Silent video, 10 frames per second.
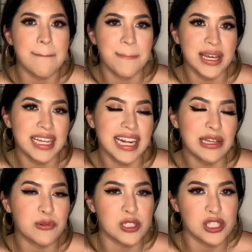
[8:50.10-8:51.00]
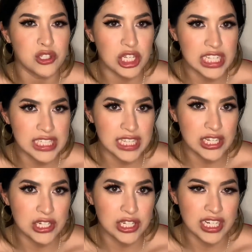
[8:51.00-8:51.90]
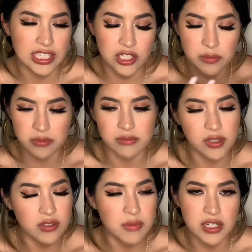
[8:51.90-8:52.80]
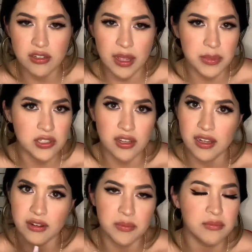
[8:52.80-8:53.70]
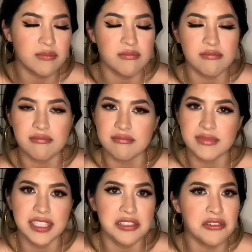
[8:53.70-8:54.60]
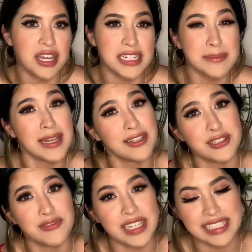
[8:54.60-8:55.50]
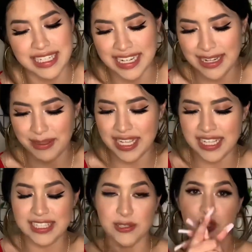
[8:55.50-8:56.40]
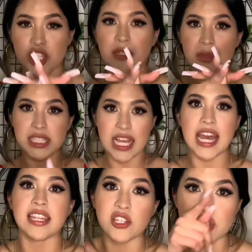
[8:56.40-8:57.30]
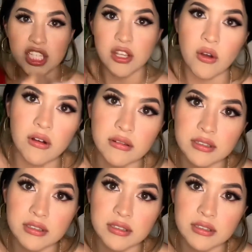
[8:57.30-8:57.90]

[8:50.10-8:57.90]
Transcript: But I will see you guys later. And I hope those made you happy too. I hope you got a smile on your face today, because you shouldn't be sad that you're single.